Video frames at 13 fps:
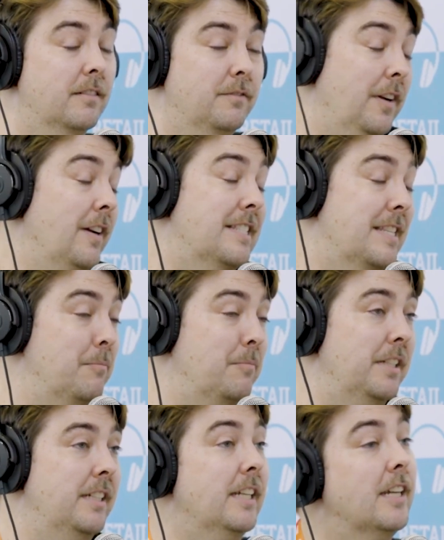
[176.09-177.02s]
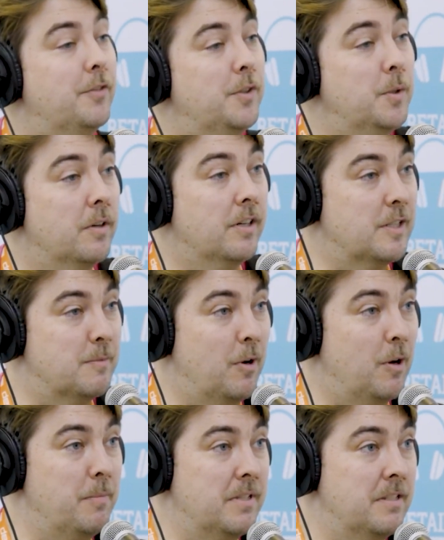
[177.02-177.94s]
very simply, if you are a
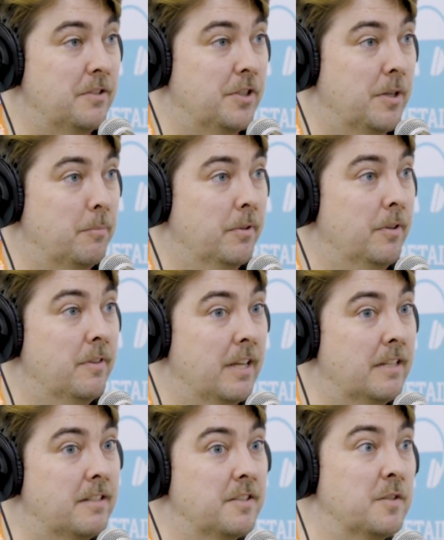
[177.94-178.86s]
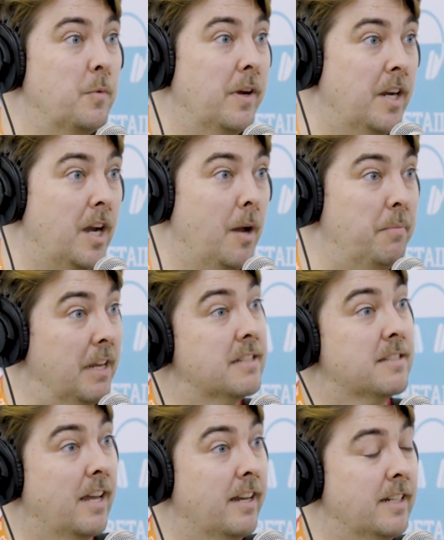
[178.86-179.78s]
small business shipper that doesn't wake up
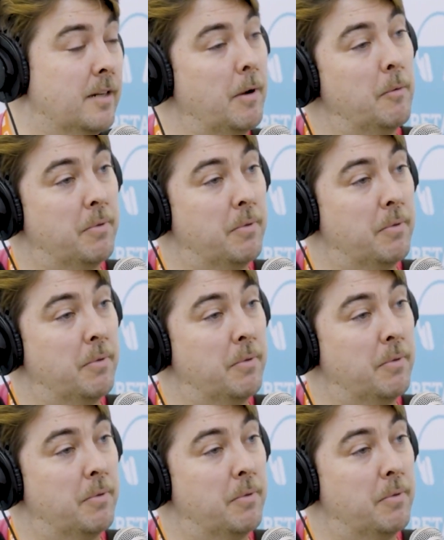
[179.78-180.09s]
excited about